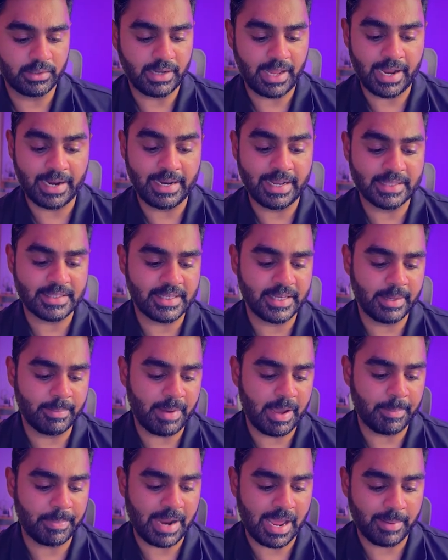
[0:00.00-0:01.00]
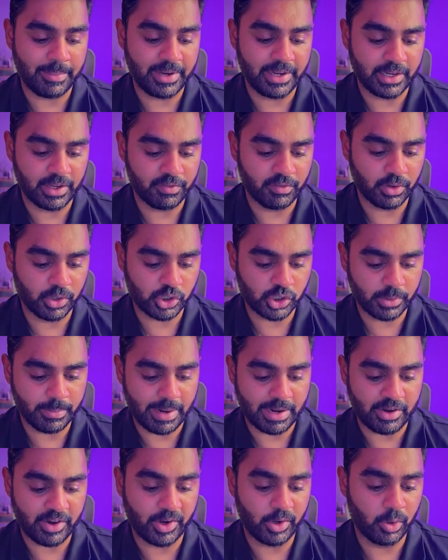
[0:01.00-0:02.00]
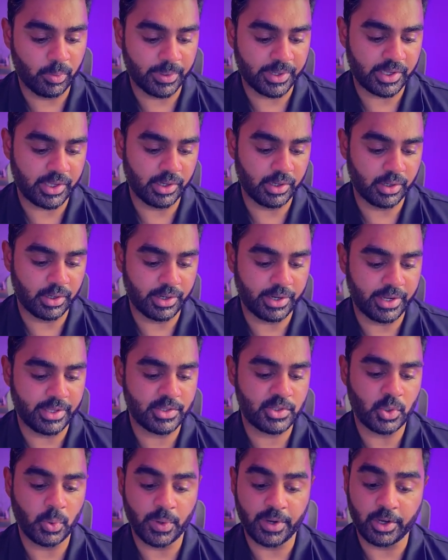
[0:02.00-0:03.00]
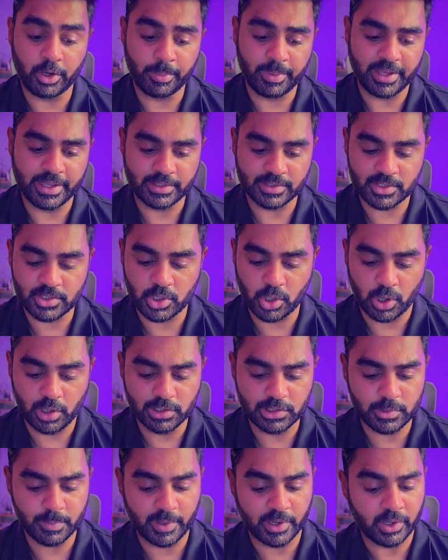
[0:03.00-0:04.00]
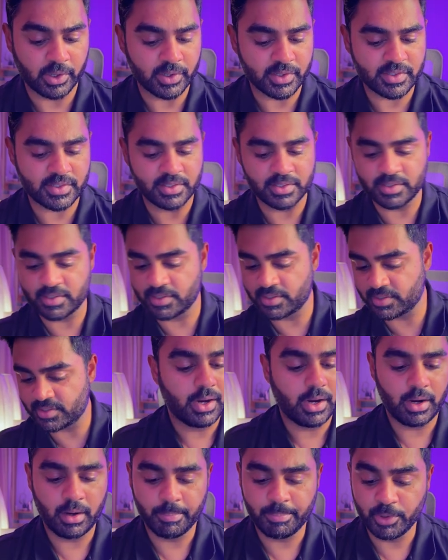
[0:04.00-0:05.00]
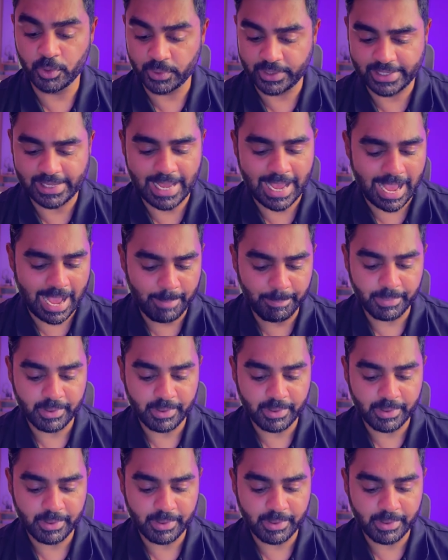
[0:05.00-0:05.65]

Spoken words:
And let's say my primary conversion metric over here is going to be installs because this is a beauty app.